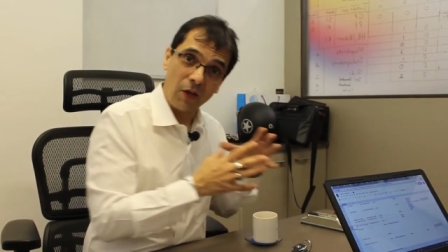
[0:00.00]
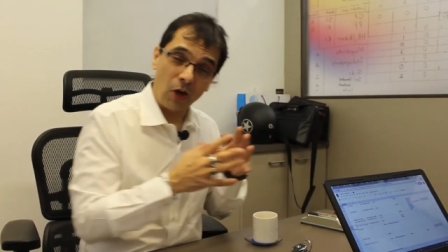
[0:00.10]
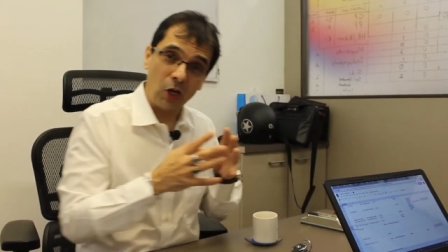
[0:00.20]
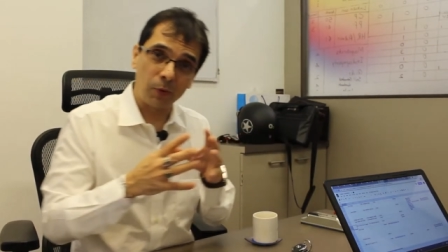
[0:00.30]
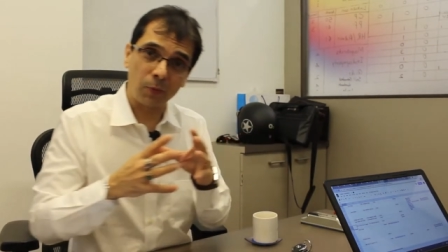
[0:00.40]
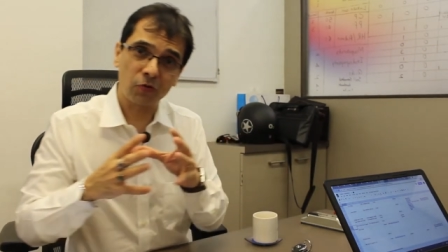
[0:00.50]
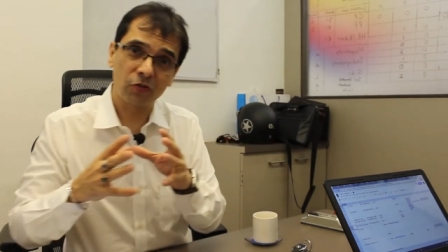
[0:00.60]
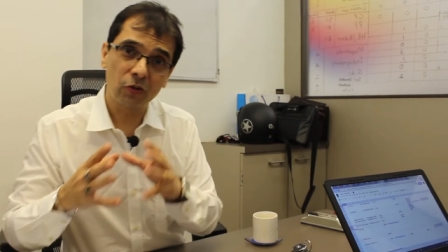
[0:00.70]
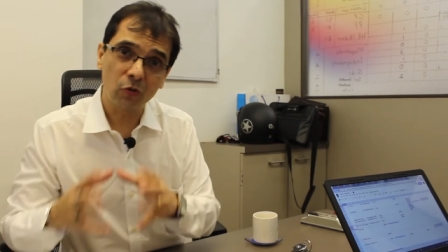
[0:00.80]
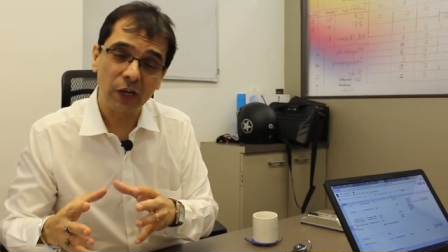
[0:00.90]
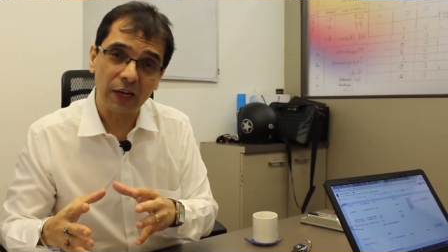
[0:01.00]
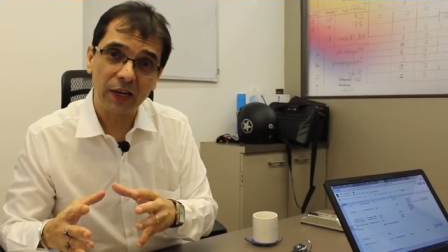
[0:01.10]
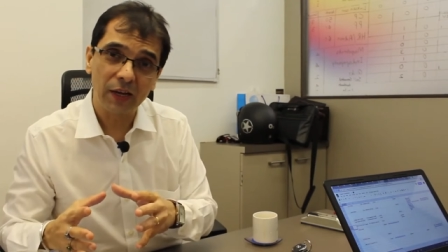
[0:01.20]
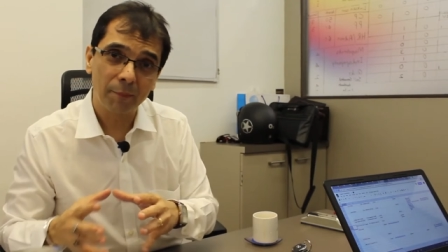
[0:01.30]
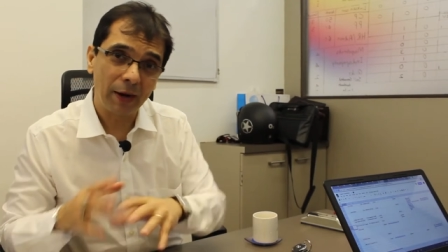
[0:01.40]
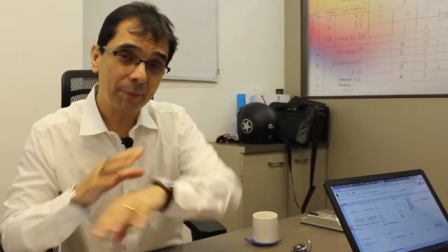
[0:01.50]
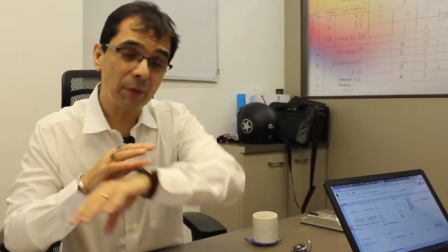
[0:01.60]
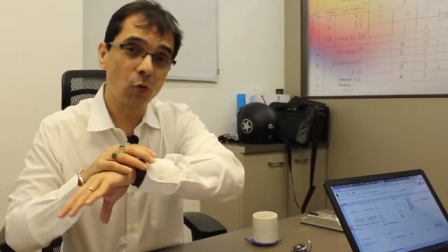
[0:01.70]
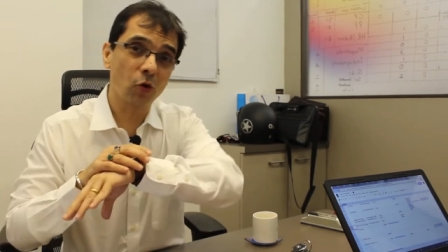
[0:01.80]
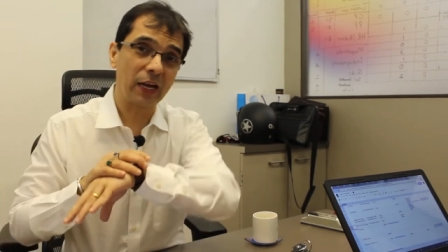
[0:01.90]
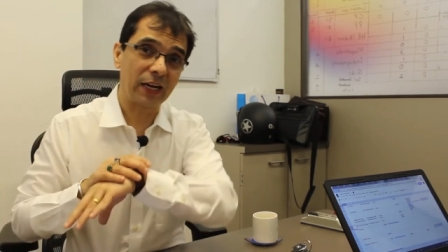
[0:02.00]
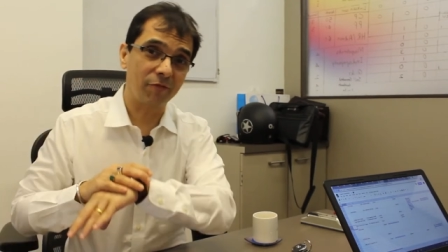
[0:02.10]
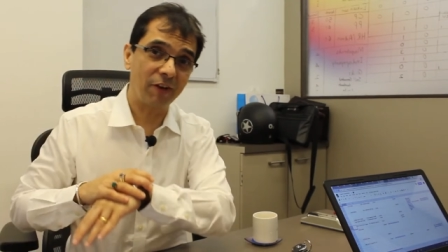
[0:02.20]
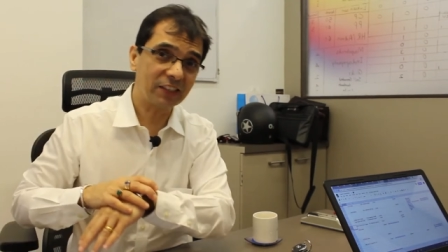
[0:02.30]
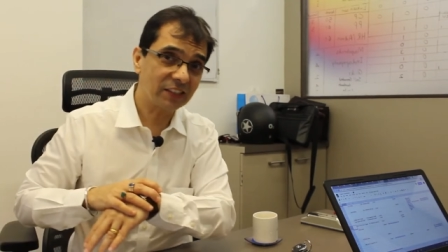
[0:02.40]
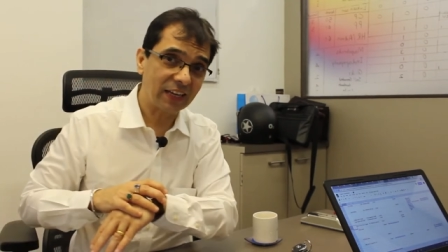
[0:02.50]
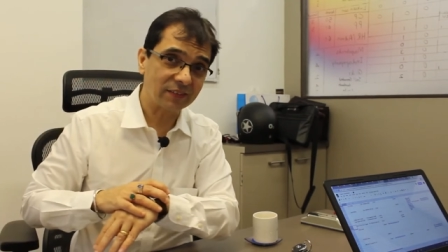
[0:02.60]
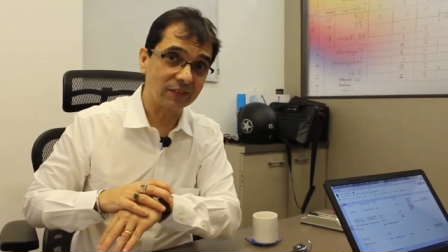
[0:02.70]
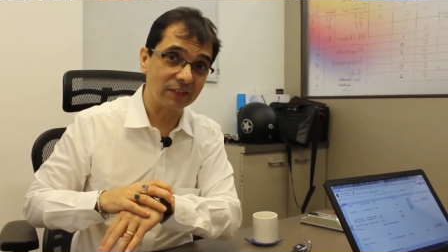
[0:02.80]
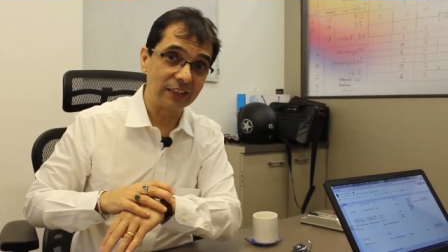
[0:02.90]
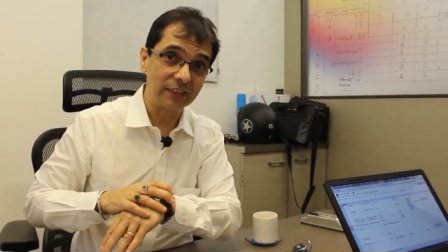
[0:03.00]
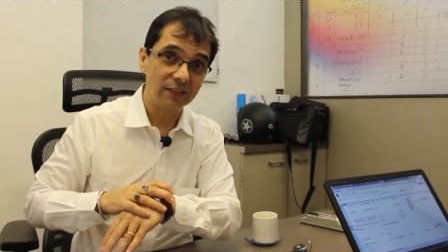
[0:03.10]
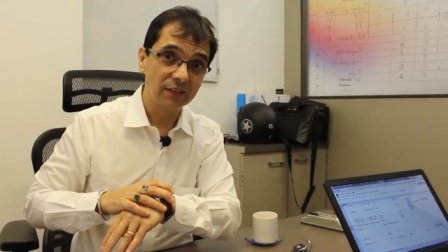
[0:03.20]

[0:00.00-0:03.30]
Value proposition today might be more like a fashion accessory.